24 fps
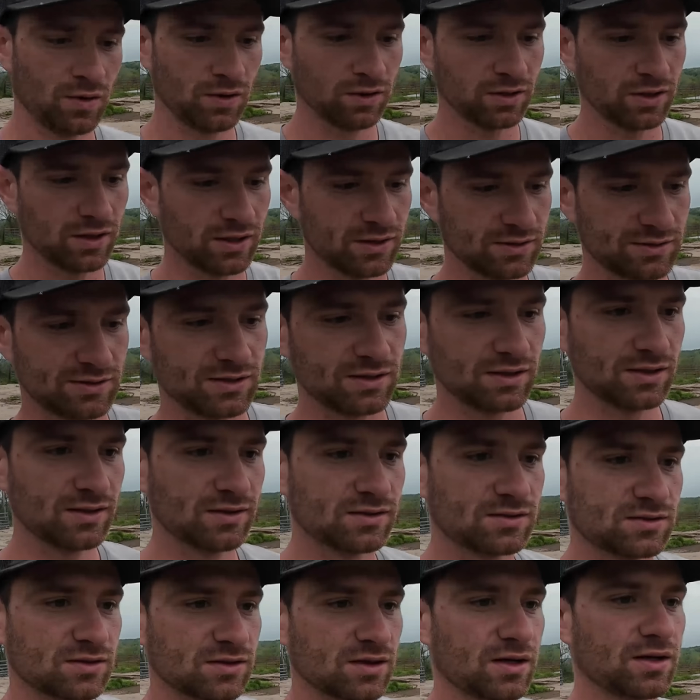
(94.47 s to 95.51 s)
Well guys, it
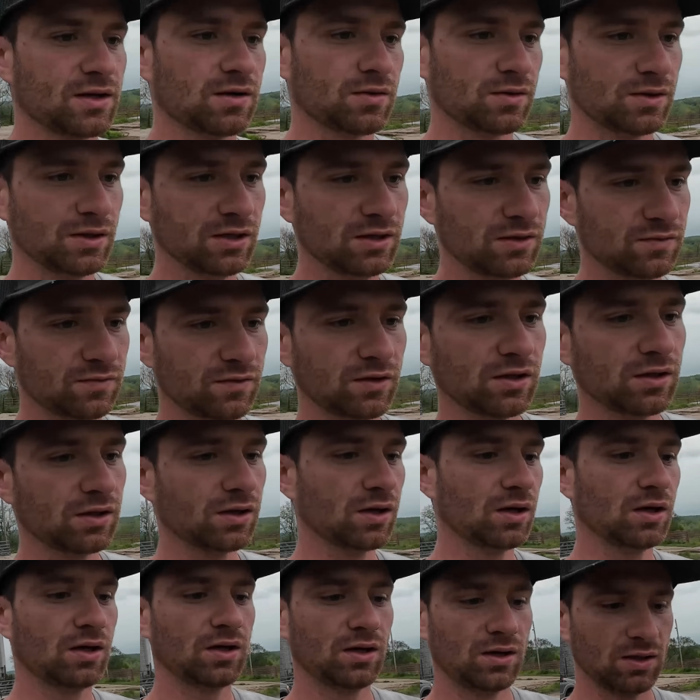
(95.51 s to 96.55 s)
is now evening,
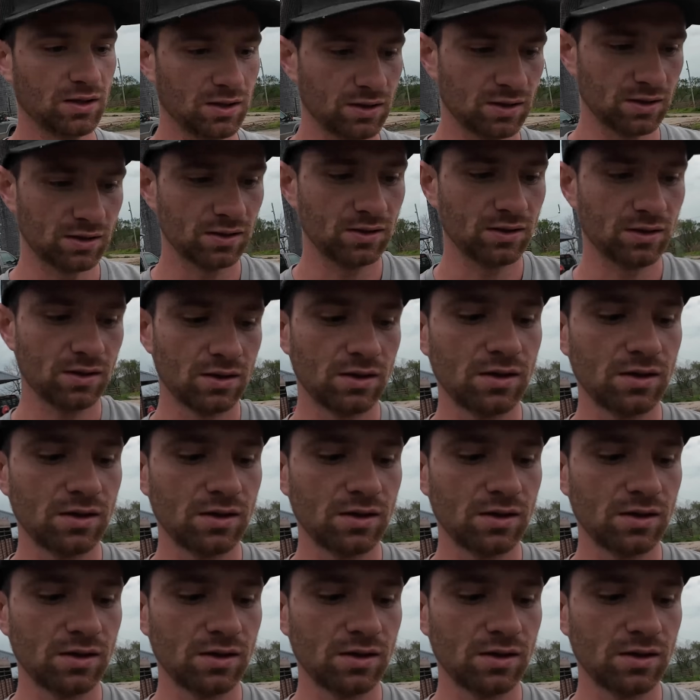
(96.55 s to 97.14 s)
and